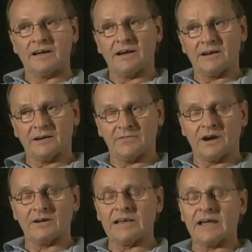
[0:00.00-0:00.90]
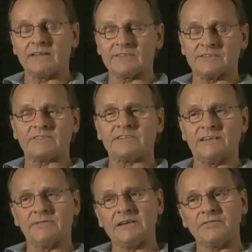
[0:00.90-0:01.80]
uh, of our analysis.
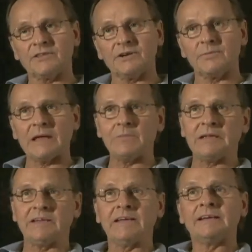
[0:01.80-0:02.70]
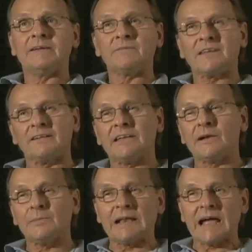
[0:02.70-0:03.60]
Even if they're maybe a
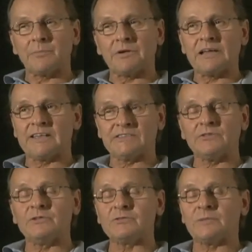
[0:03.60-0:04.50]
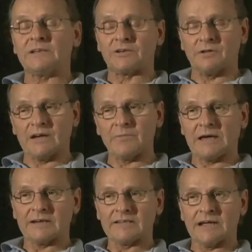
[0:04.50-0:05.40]
little bit apprehensive, we spend a great
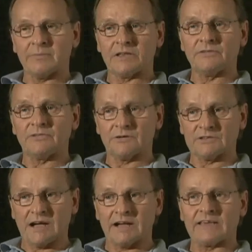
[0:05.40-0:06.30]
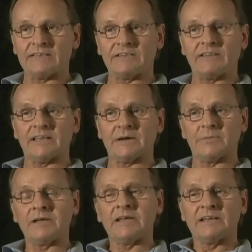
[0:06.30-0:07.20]
amount of time on the phone talking to
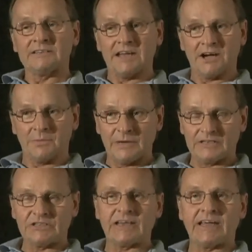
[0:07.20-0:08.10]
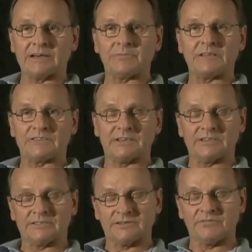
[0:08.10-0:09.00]
them to help educate them. It's a,
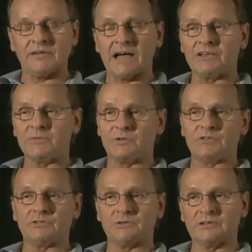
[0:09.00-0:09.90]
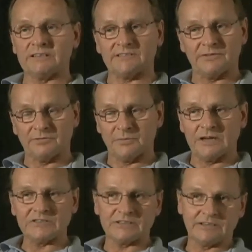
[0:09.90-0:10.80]
it's a valuable tool. It's
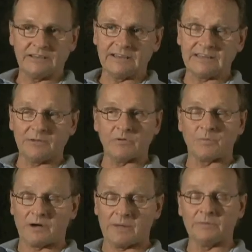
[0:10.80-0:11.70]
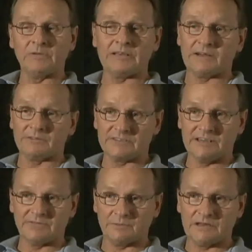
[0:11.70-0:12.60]
information that they will probably never
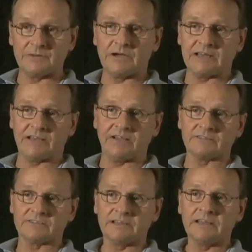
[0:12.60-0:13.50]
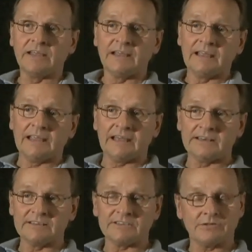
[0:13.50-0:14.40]
see from anybody else.
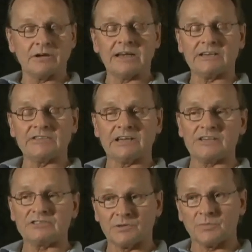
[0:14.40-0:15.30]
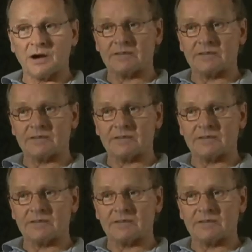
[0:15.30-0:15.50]
And it's a great educational